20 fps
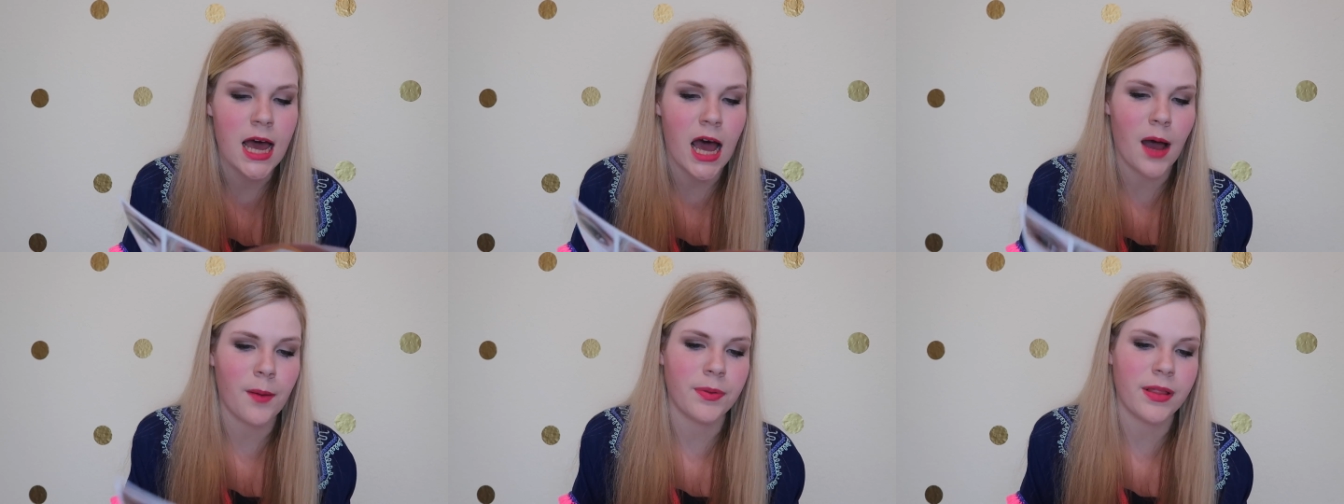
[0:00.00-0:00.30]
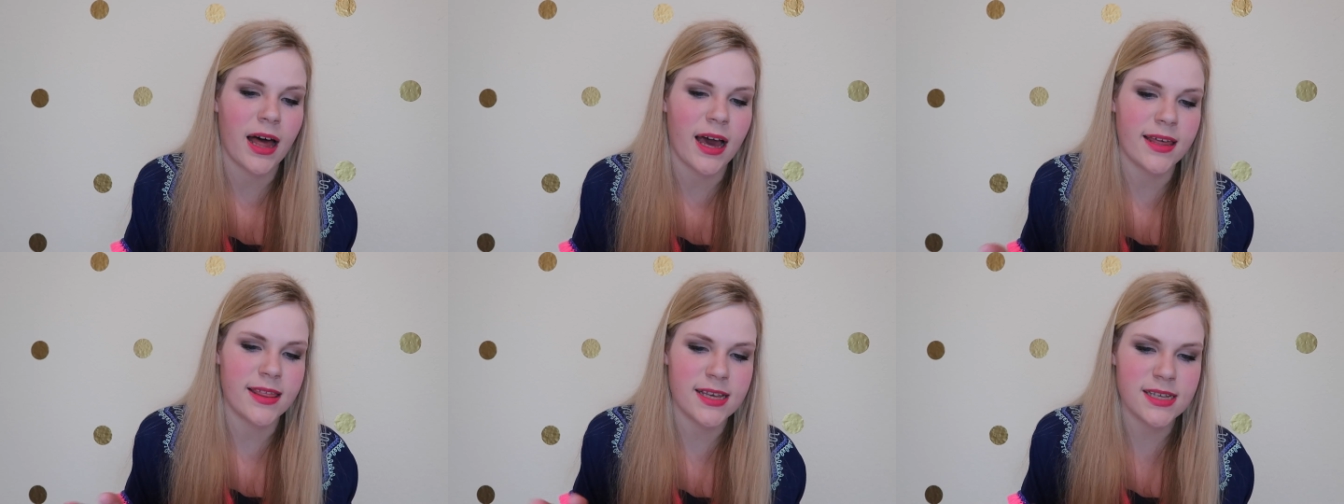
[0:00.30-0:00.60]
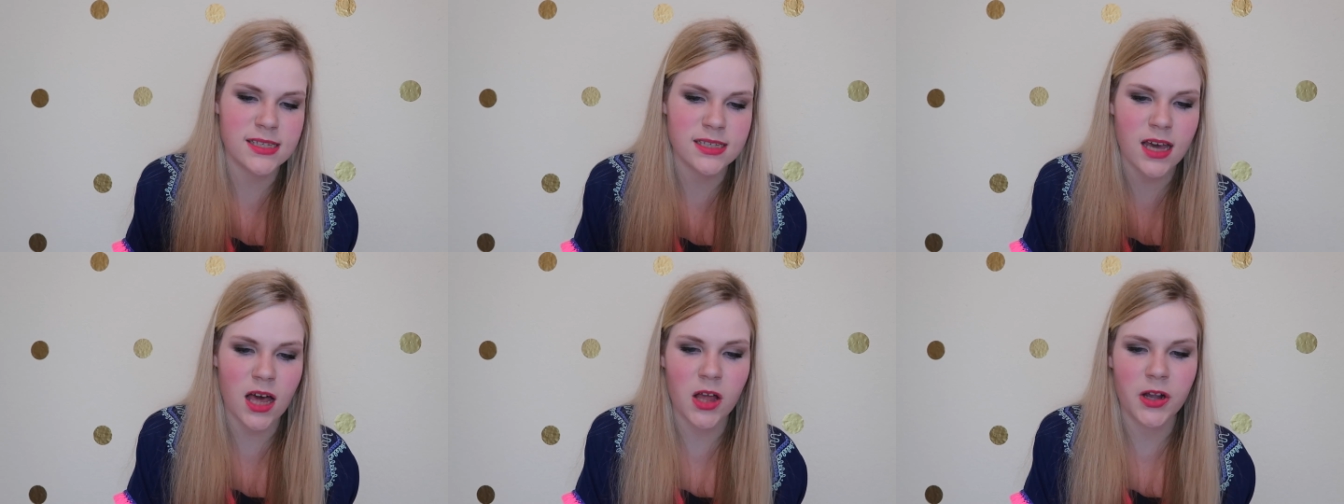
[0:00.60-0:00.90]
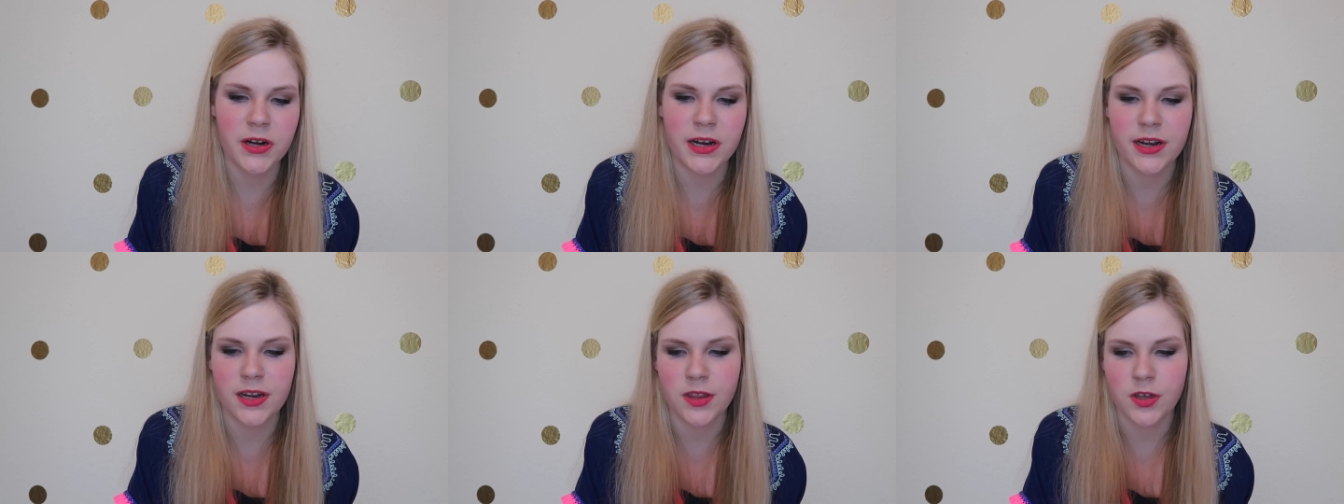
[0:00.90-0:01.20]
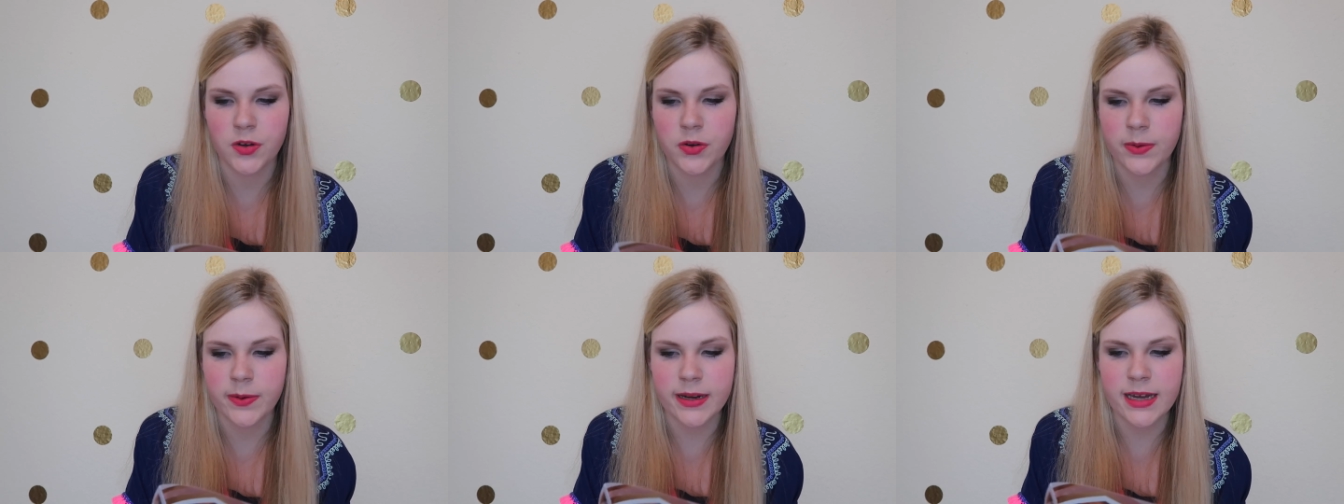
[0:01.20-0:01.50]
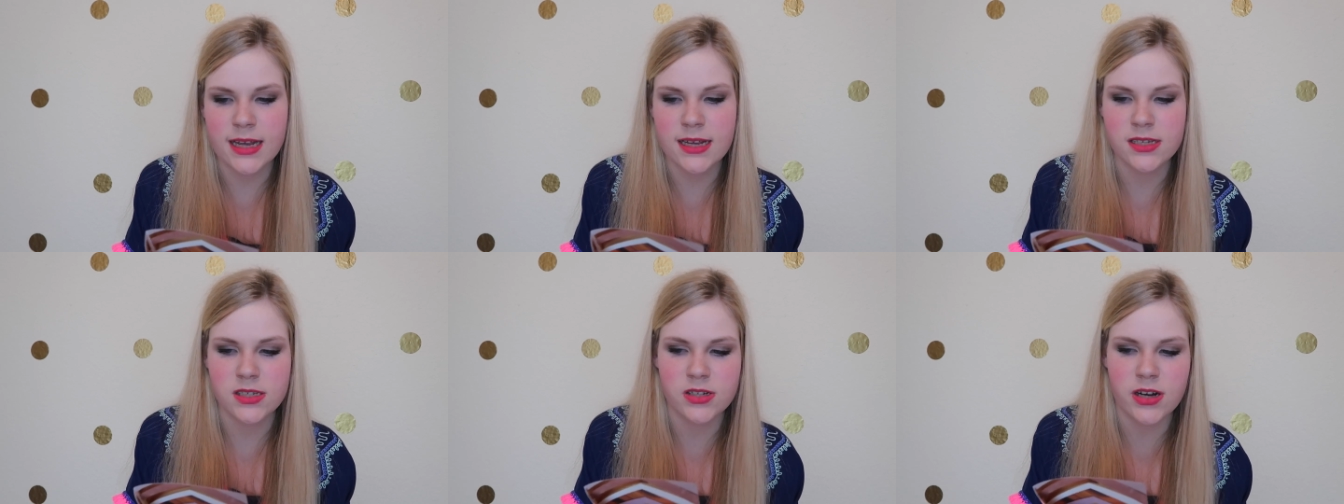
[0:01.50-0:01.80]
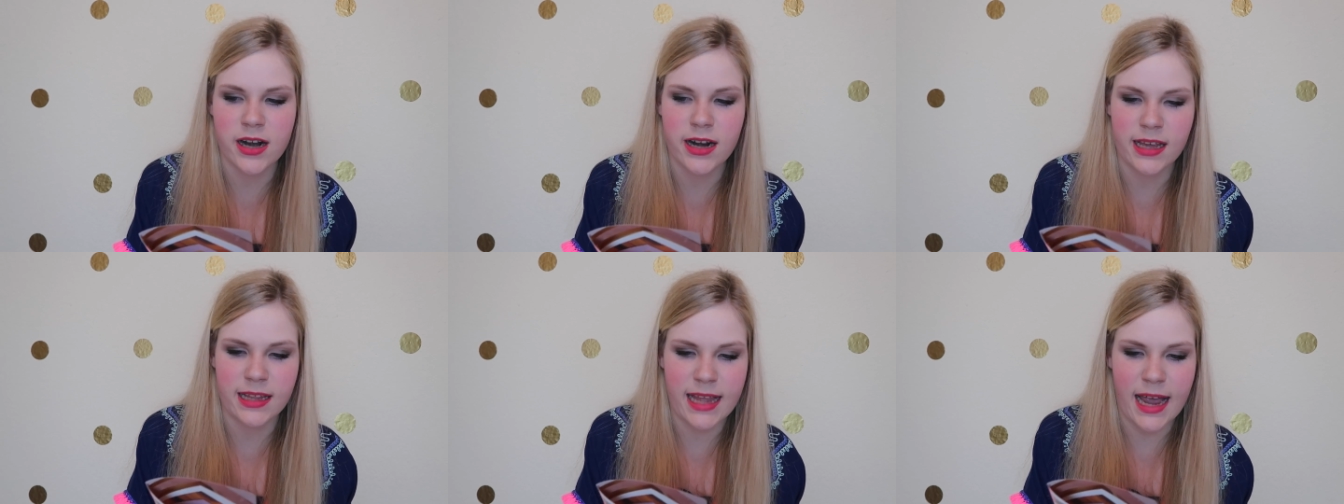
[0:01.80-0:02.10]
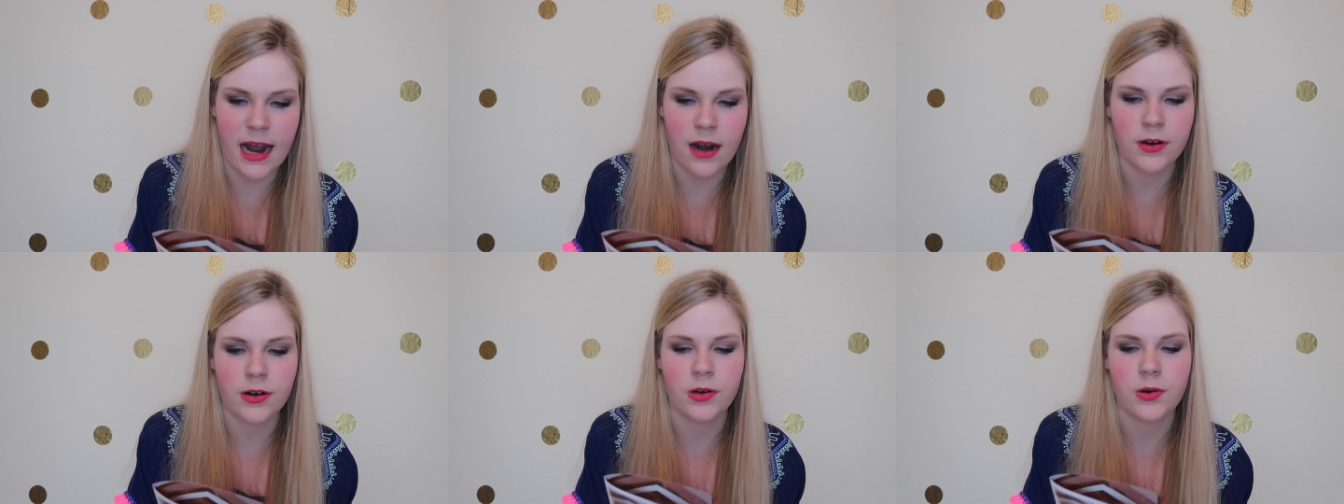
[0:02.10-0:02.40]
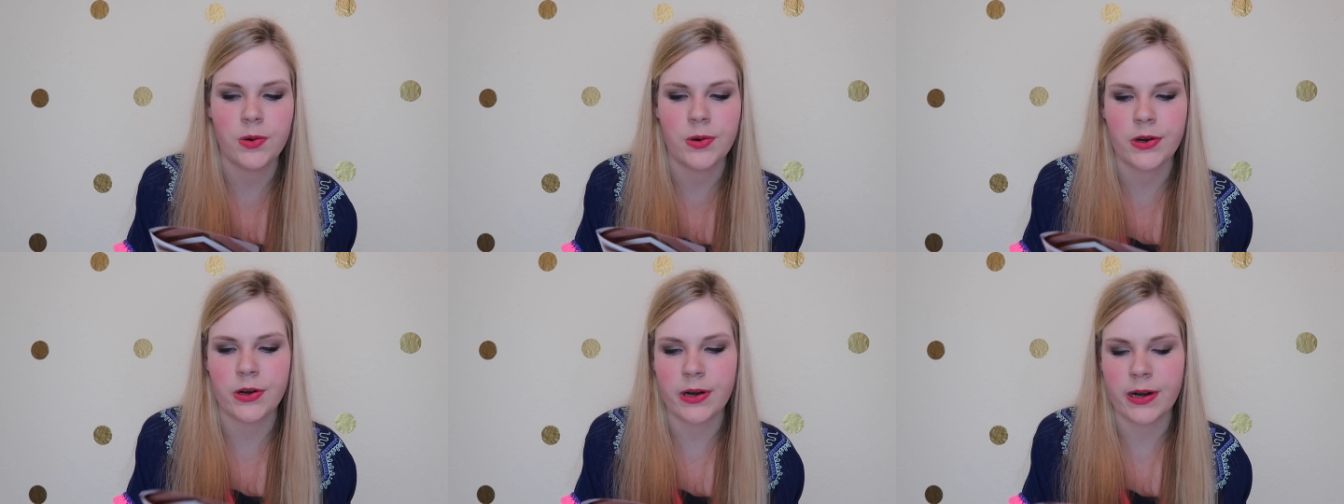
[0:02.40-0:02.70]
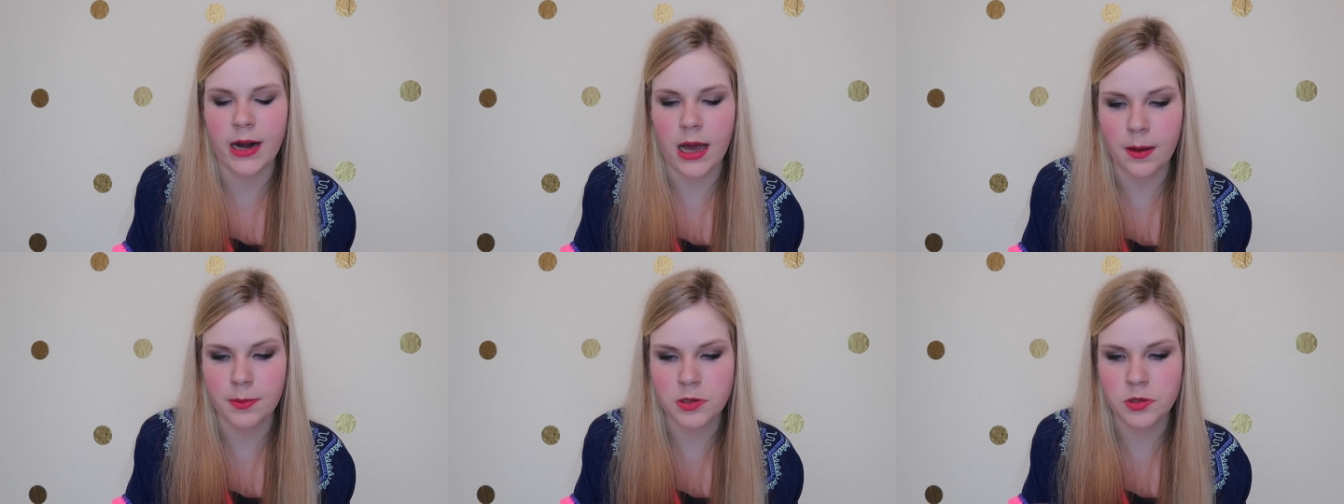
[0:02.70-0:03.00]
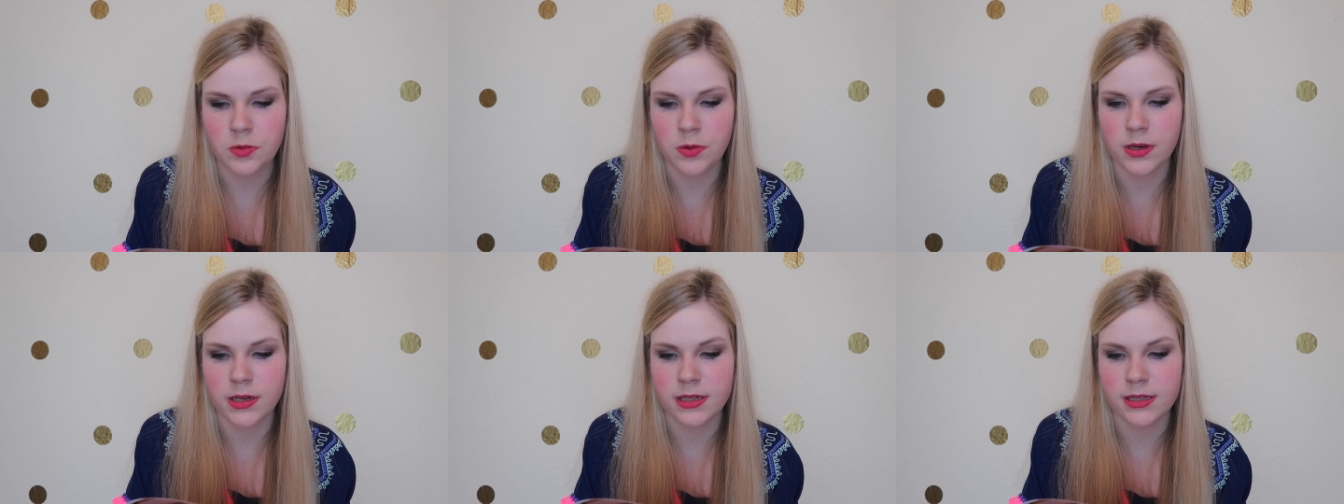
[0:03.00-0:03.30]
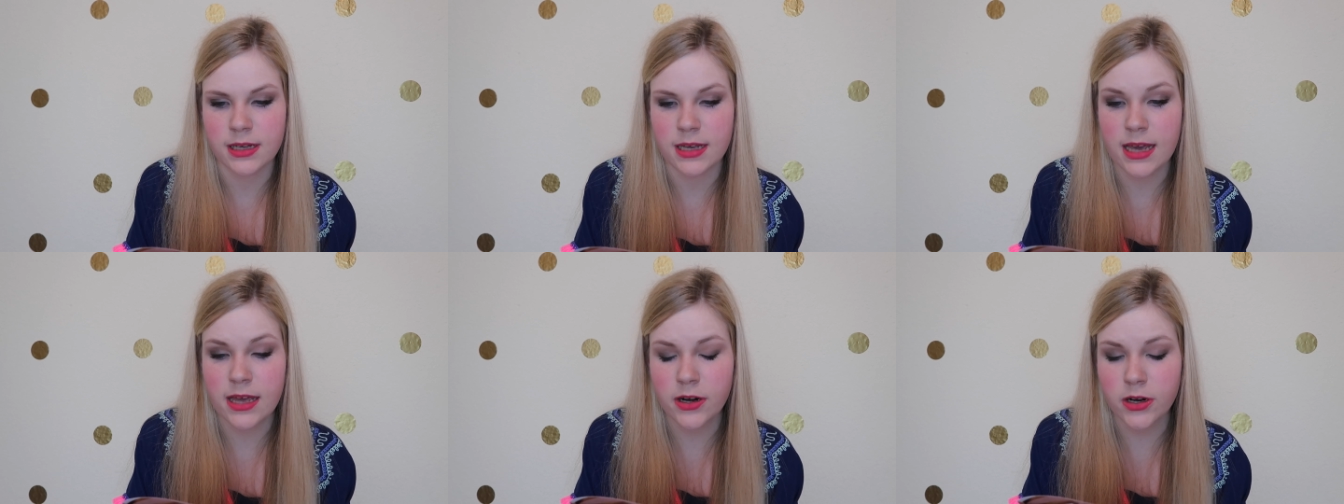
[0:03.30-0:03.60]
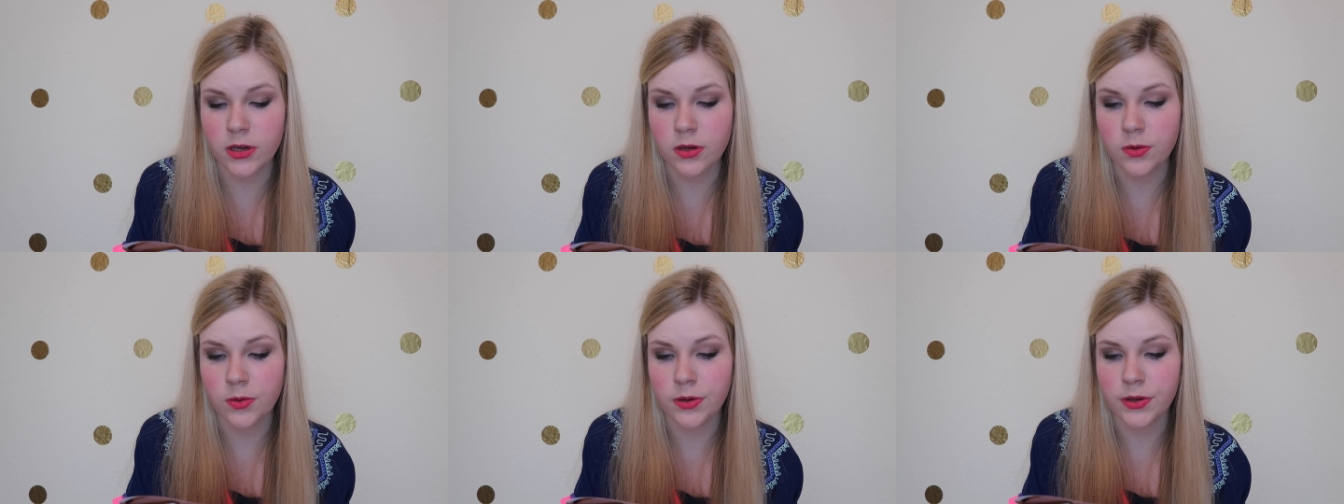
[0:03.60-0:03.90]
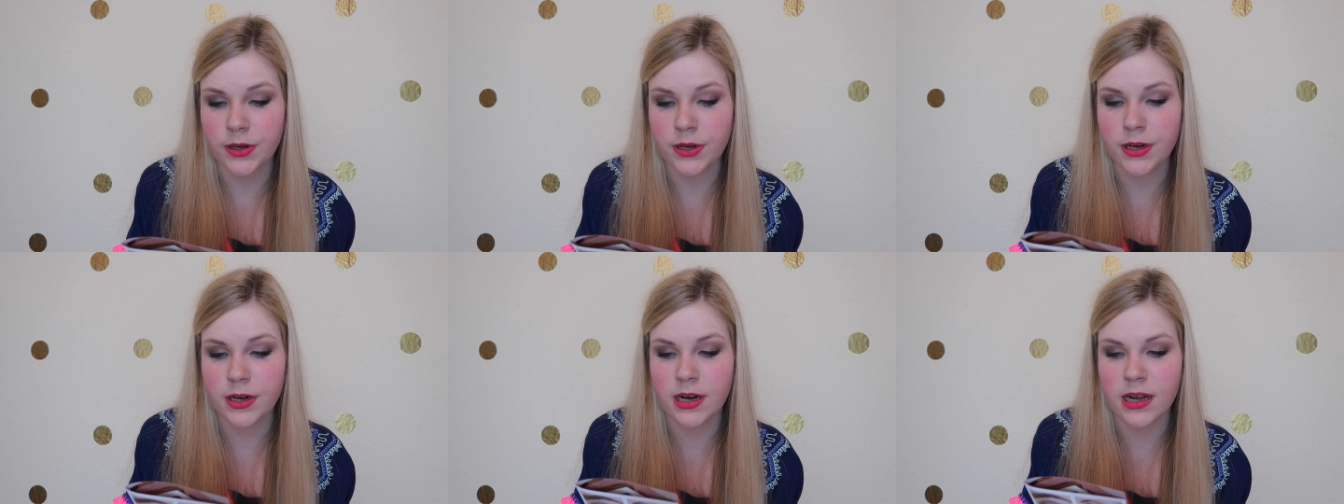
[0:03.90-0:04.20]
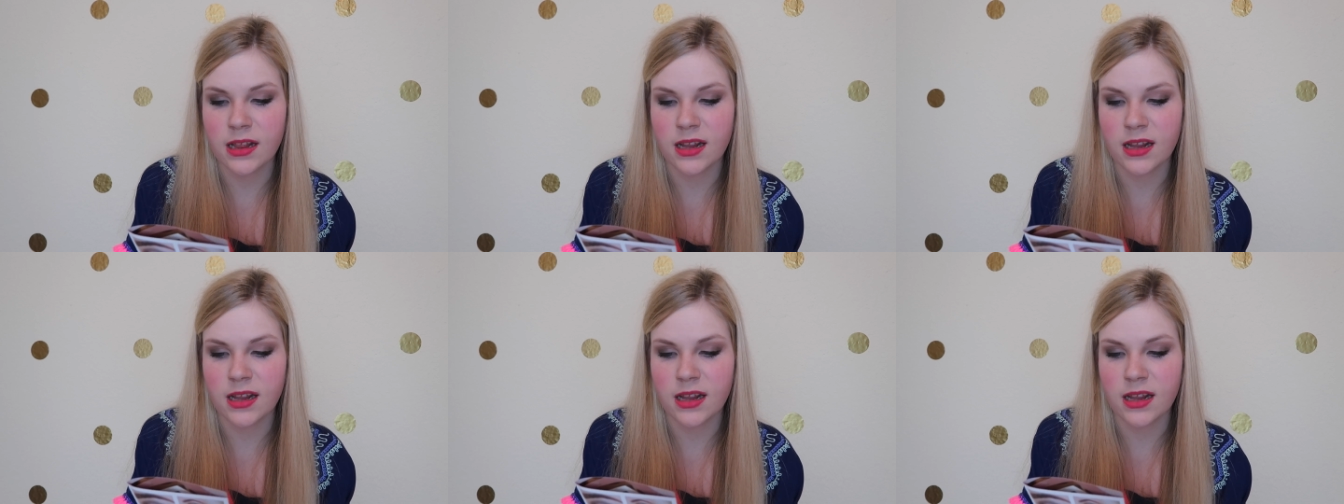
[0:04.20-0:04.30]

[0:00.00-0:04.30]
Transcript: apply this color into the crease, starting in the outer corner and up towards the inner corner.